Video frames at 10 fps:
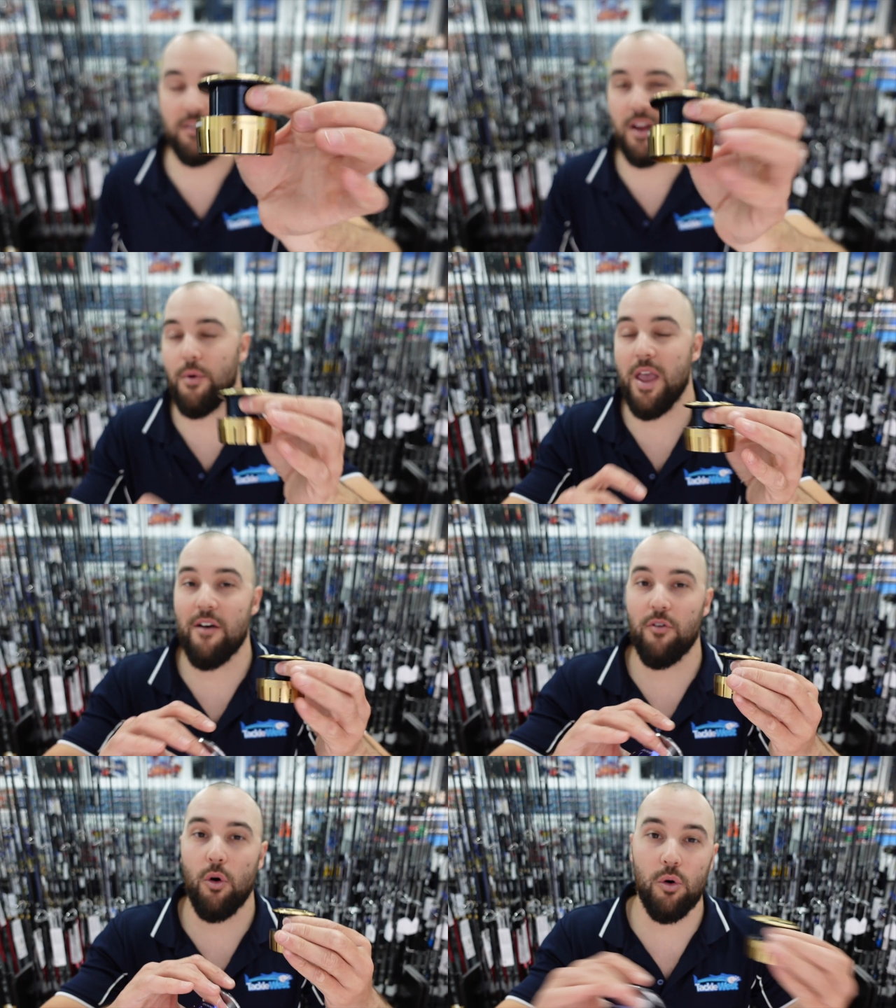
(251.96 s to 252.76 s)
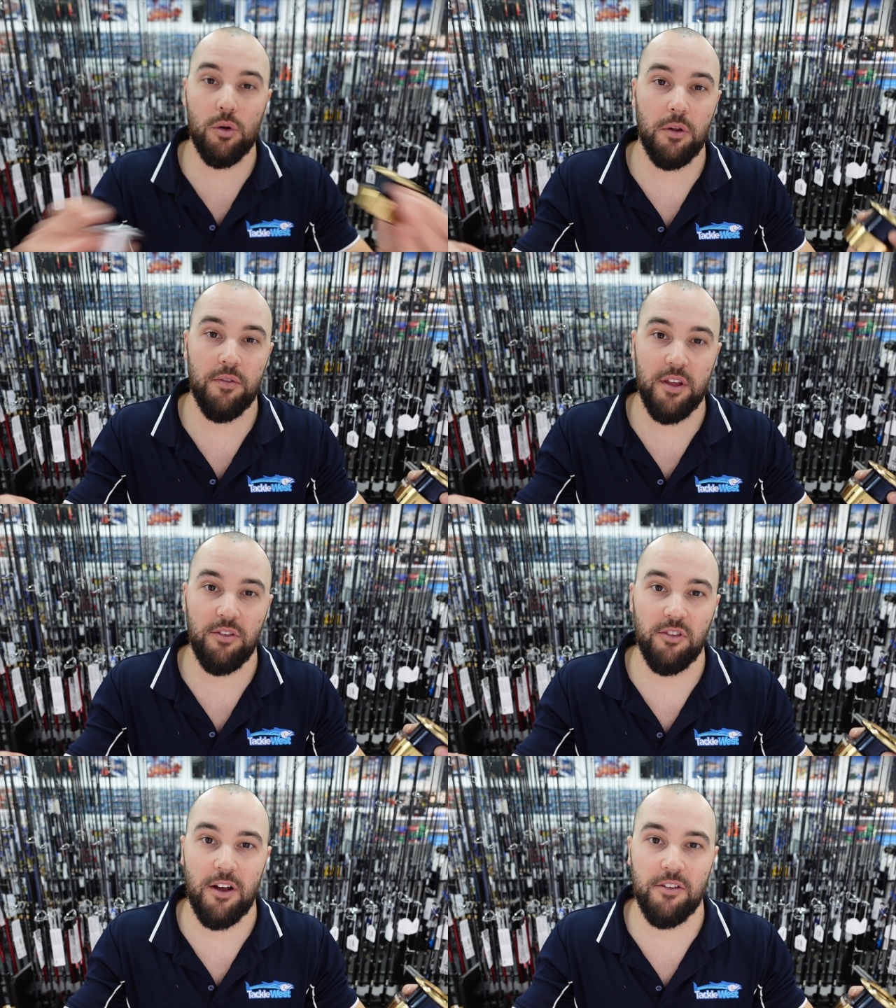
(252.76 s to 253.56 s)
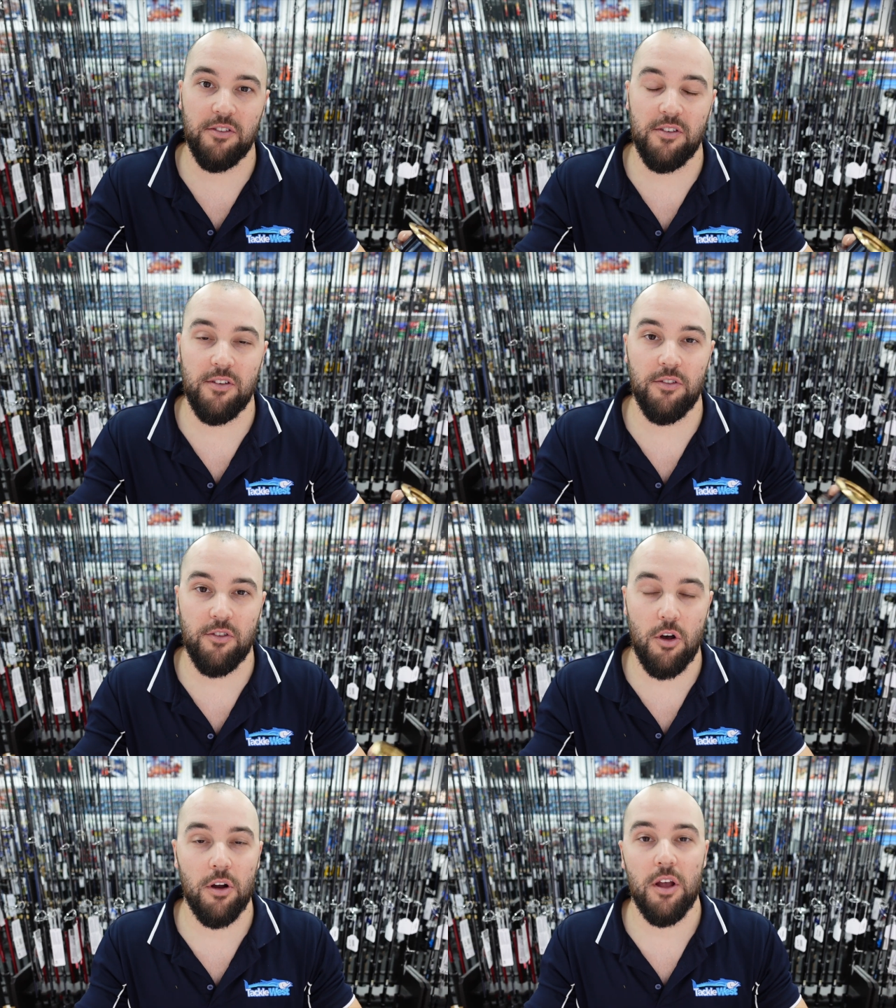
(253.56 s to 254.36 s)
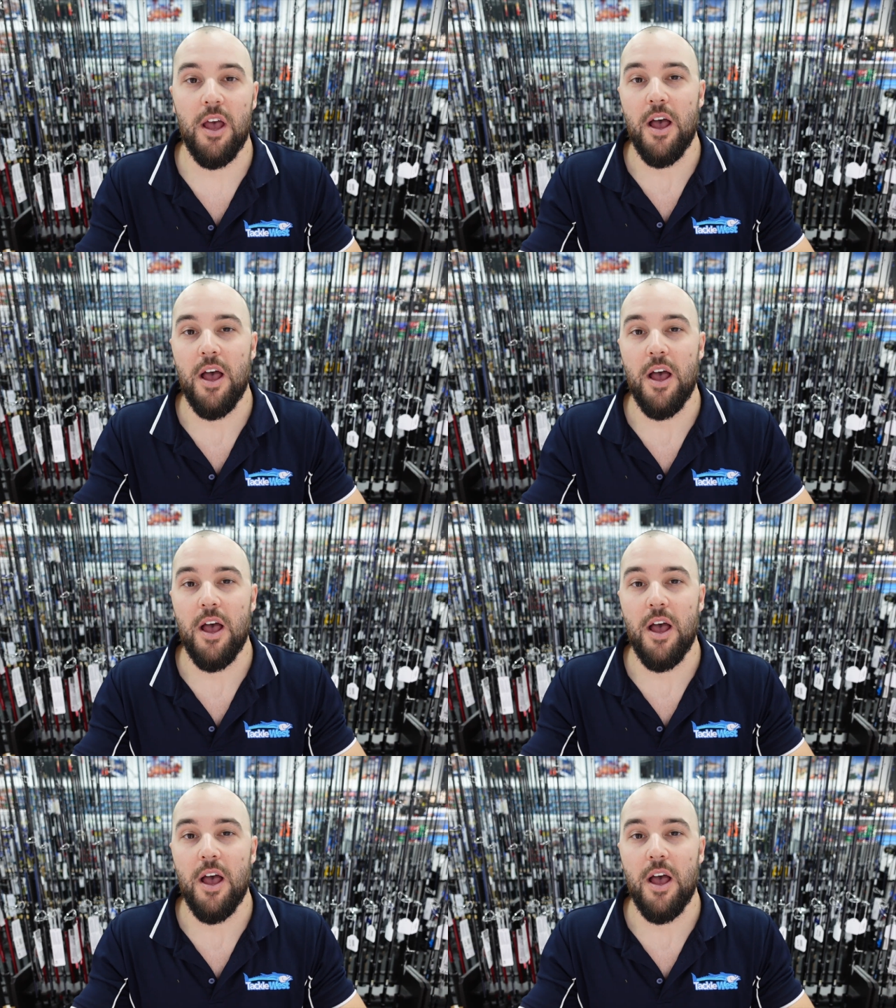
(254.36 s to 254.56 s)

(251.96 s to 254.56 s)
Now we have all of these sizes in stock.